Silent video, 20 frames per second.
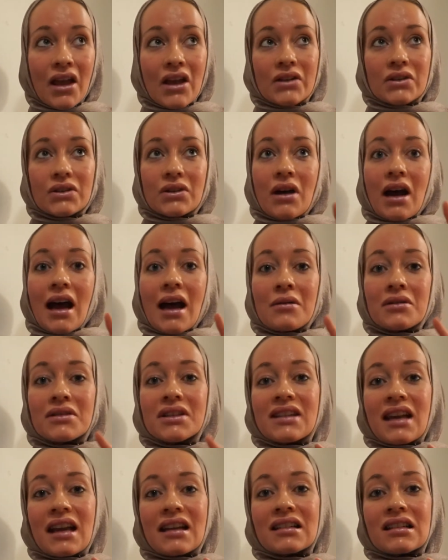So I was
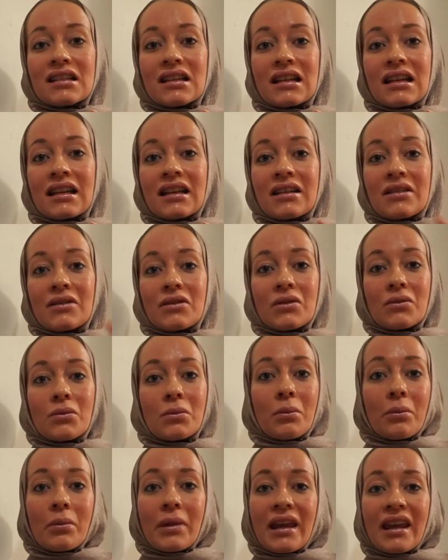actually
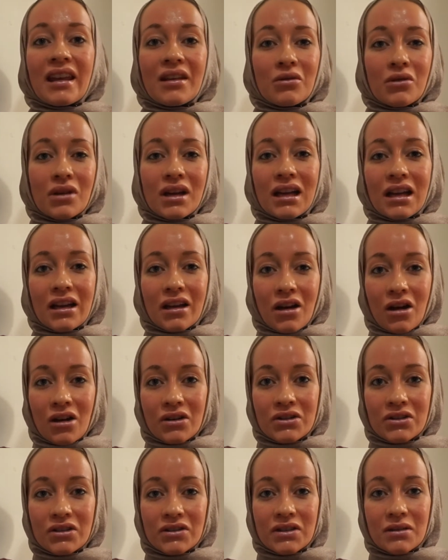being really
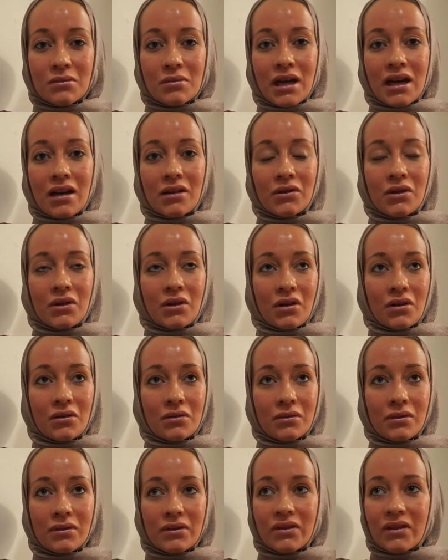conscious about, you know,
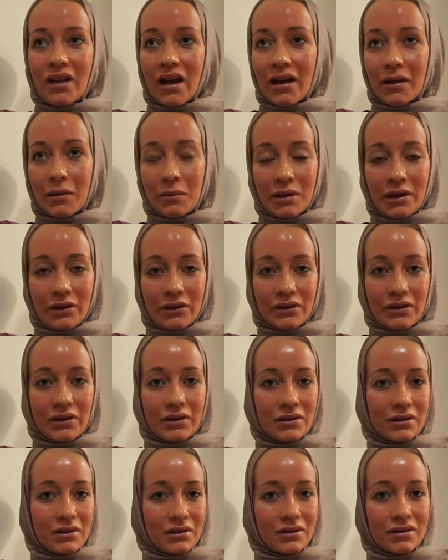about
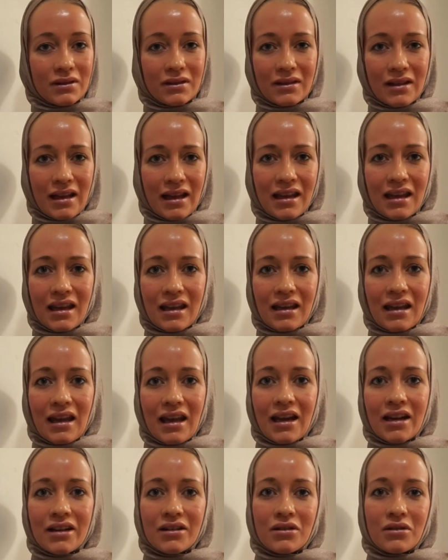taking
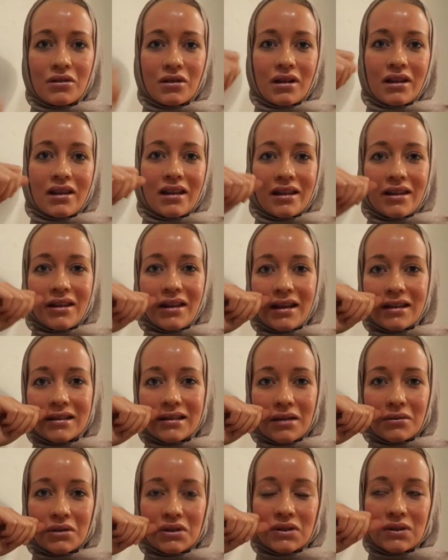care, you know, in the things
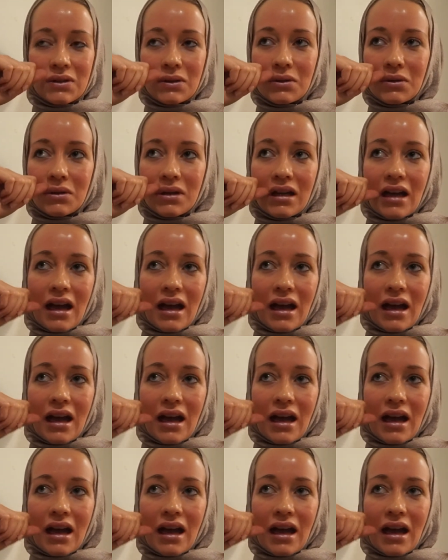I was doing.